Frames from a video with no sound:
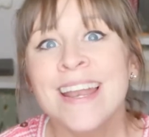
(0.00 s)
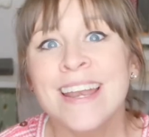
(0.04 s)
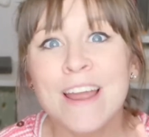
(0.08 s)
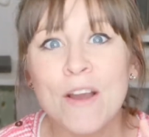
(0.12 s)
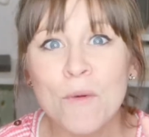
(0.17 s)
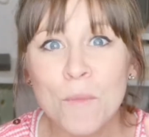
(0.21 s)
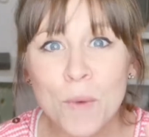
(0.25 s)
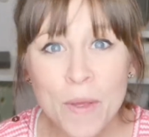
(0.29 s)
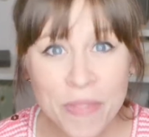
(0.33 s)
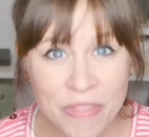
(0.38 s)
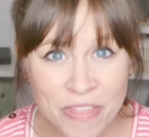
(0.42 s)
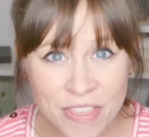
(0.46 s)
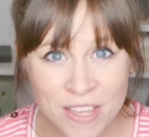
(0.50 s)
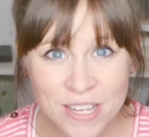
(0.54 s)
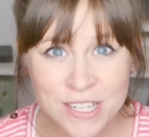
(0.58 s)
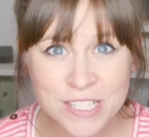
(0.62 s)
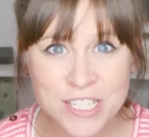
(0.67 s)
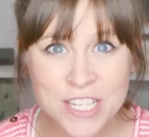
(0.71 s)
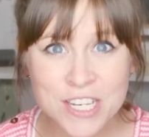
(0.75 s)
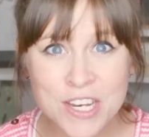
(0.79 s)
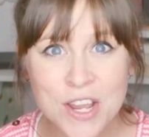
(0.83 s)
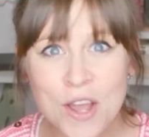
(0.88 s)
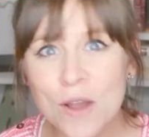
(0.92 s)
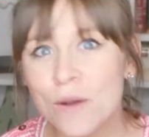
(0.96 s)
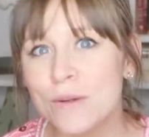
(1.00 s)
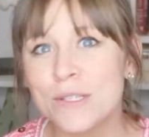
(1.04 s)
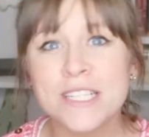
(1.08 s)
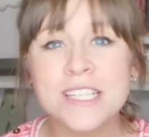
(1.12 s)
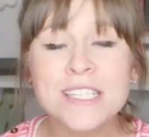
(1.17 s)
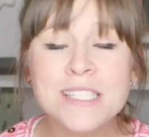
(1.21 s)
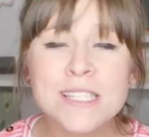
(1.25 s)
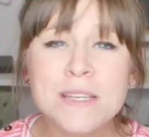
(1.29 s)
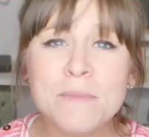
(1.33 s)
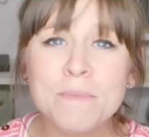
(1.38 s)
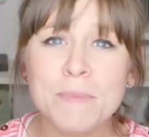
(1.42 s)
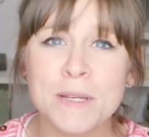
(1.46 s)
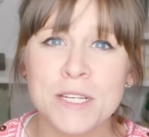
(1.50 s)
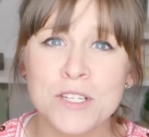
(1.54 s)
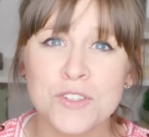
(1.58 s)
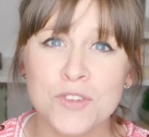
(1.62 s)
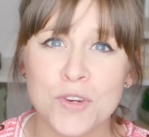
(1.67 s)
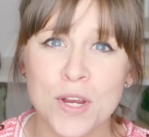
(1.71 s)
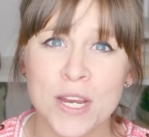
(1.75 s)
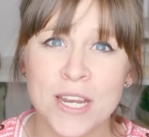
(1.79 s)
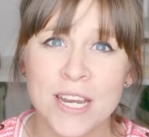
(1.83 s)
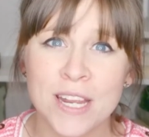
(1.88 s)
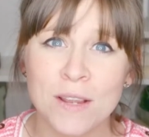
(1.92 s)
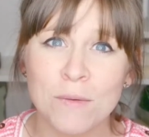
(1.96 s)
Now one thing to know, Disney pin
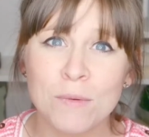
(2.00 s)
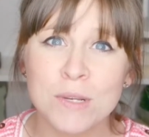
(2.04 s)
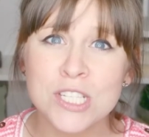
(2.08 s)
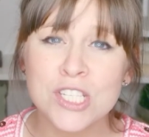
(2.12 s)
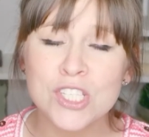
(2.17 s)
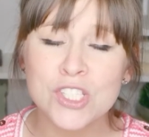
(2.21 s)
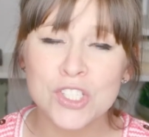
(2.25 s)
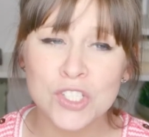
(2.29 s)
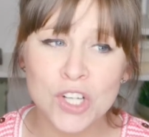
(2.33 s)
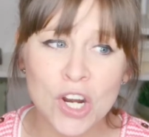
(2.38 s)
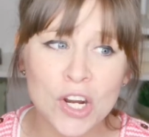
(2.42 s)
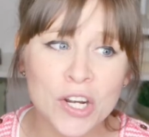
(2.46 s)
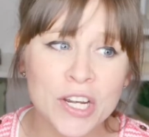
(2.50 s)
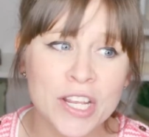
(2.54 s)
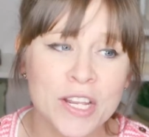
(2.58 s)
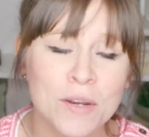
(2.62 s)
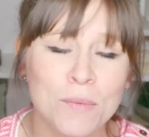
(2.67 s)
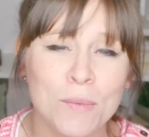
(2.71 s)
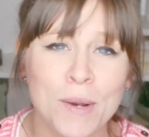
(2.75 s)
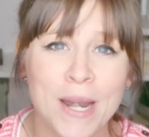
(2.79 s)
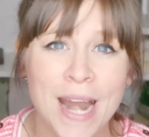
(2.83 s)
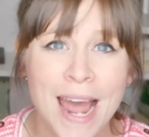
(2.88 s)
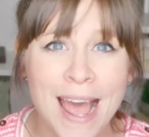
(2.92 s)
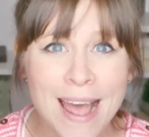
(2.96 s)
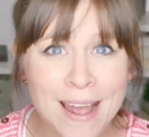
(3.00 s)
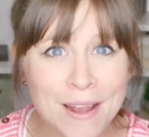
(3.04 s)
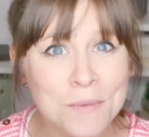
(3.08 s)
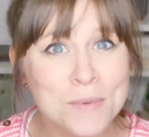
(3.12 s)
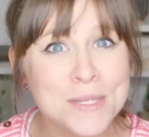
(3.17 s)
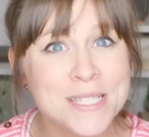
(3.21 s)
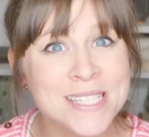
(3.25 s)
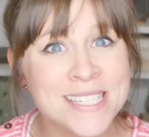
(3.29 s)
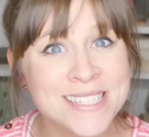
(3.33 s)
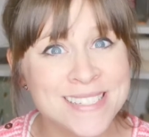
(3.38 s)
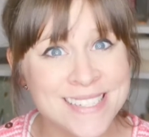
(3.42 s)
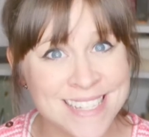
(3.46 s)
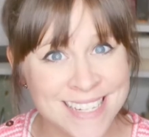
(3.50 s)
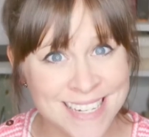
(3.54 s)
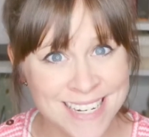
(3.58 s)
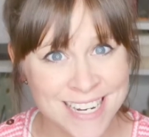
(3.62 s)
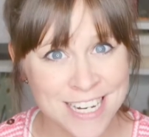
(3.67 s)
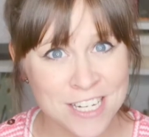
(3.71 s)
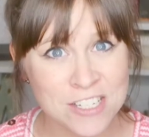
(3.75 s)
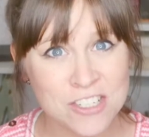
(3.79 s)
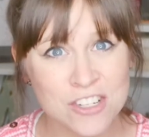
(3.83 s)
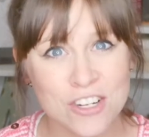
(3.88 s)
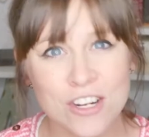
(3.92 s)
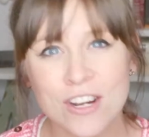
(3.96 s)
trading was started when I was a
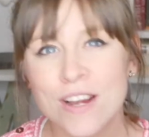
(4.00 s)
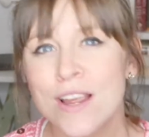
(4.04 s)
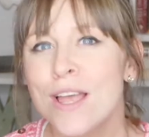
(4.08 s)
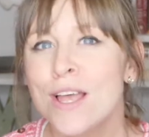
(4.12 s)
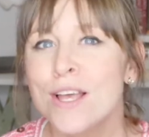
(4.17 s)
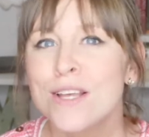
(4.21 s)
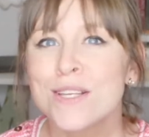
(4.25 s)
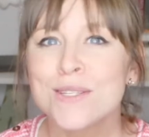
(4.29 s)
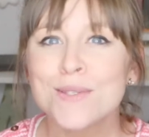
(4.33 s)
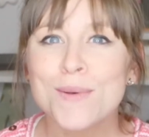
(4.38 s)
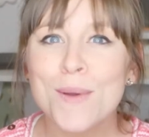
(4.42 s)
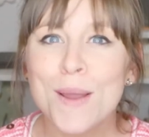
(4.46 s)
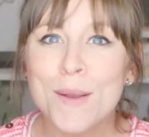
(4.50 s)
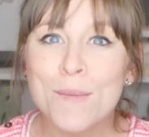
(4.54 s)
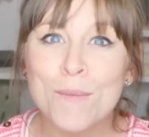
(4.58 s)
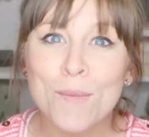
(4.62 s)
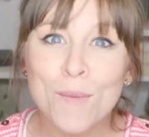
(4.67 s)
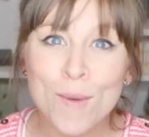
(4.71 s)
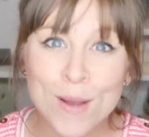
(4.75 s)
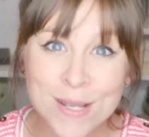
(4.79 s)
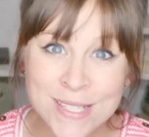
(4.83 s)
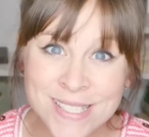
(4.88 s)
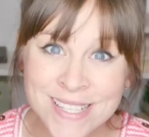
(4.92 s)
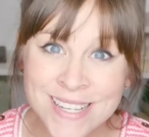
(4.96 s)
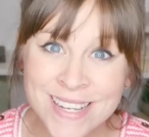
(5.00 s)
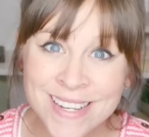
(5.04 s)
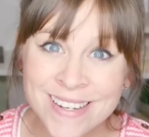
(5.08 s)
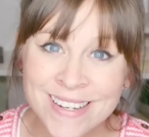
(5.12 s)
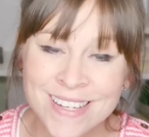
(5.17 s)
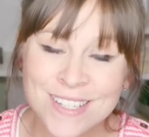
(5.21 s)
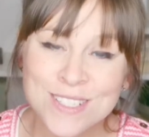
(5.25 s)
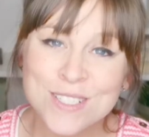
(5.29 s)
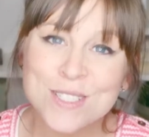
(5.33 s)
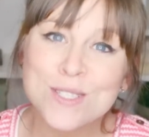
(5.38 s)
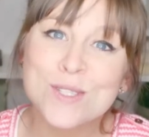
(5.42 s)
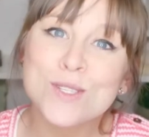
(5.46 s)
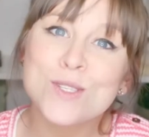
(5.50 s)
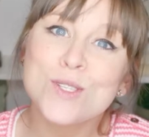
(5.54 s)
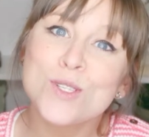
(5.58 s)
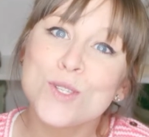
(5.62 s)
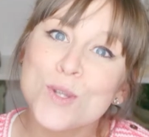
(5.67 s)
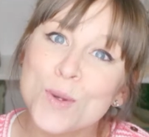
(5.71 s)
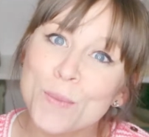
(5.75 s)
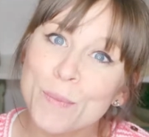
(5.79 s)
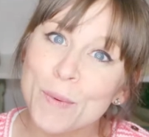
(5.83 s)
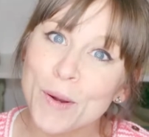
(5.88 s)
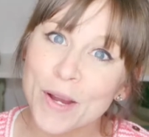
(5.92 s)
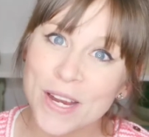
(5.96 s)
teenager, so I wasn't
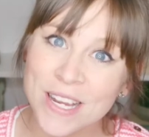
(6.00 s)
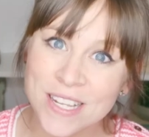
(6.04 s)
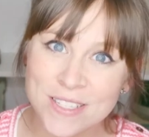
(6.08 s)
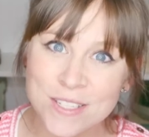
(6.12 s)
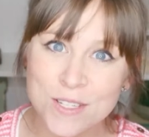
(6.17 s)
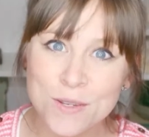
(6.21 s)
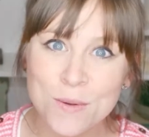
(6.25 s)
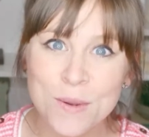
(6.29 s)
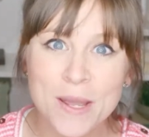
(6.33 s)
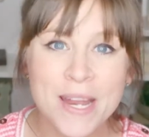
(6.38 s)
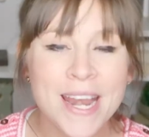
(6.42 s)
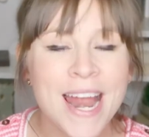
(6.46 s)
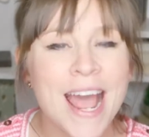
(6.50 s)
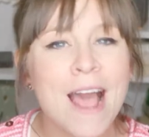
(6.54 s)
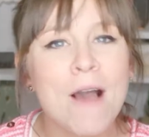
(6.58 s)
super into it.